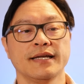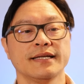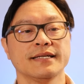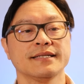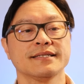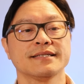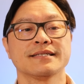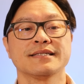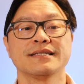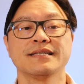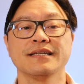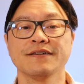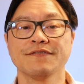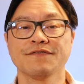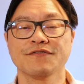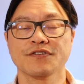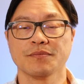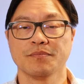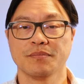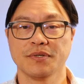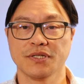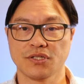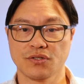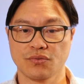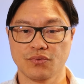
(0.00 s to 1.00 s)
is
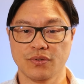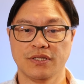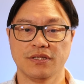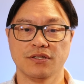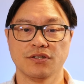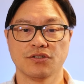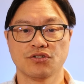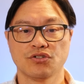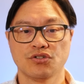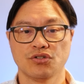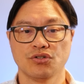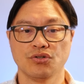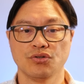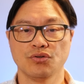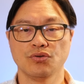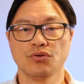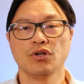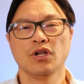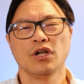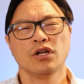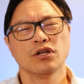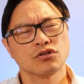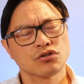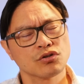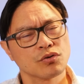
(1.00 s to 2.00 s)
different between the
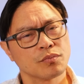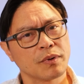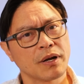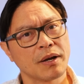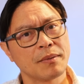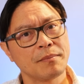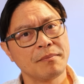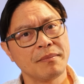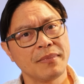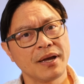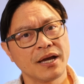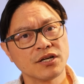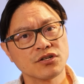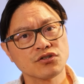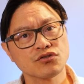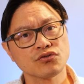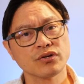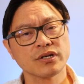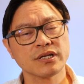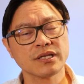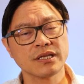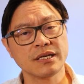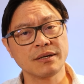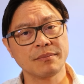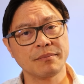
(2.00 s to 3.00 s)
two. So by
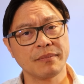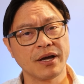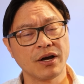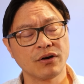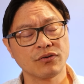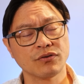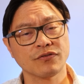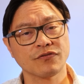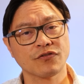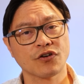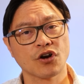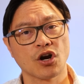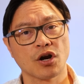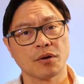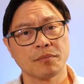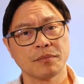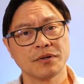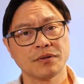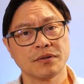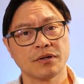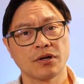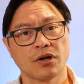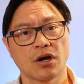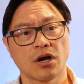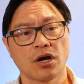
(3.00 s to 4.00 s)
measuring the amount of
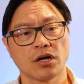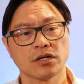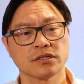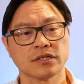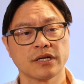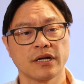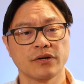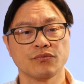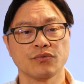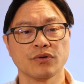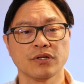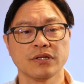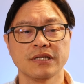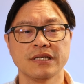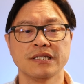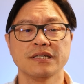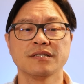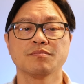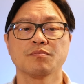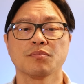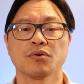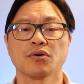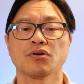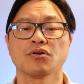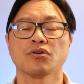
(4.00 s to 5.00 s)
carbon dioxide
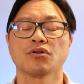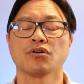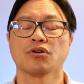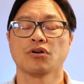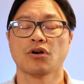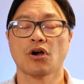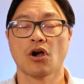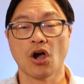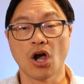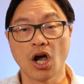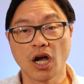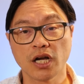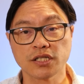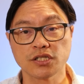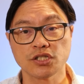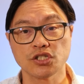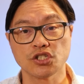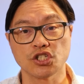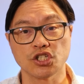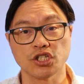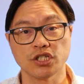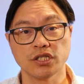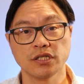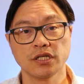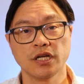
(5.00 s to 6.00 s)
released per
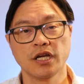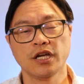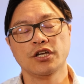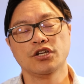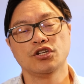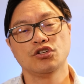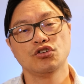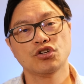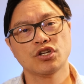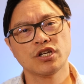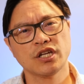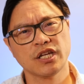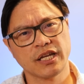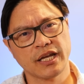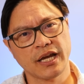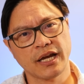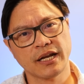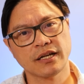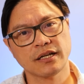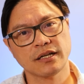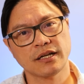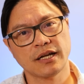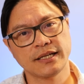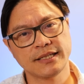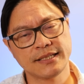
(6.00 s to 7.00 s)
oxygen, you can
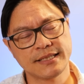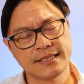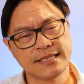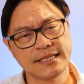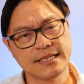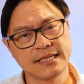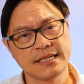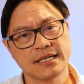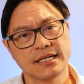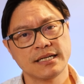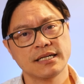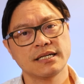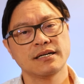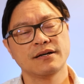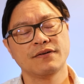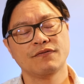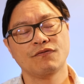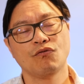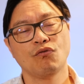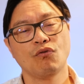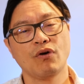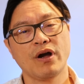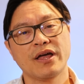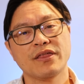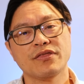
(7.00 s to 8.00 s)
get an idea
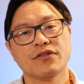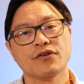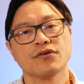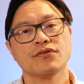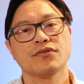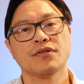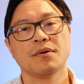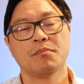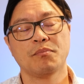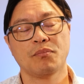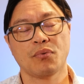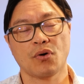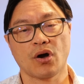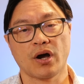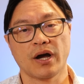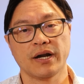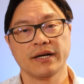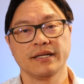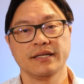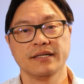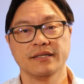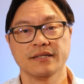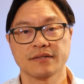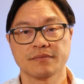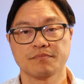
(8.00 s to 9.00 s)
of whether the
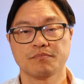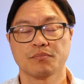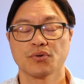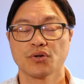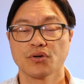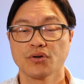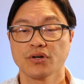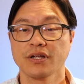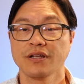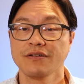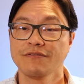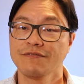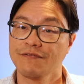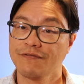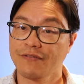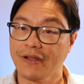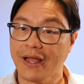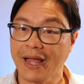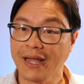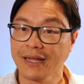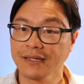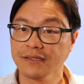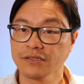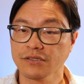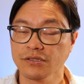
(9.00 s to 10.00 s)
body is burning
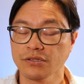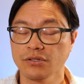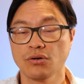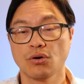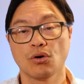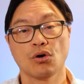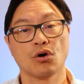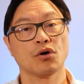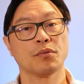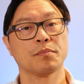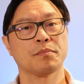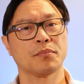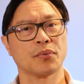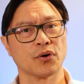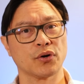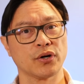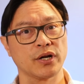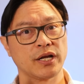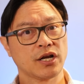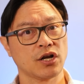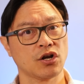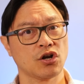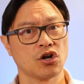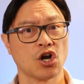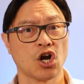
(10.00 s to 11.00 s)
fat or
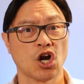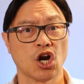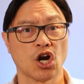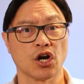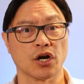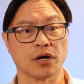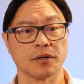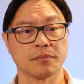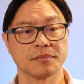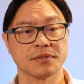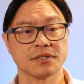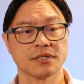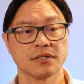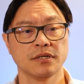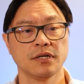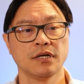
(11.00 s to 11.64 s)
burning carbs.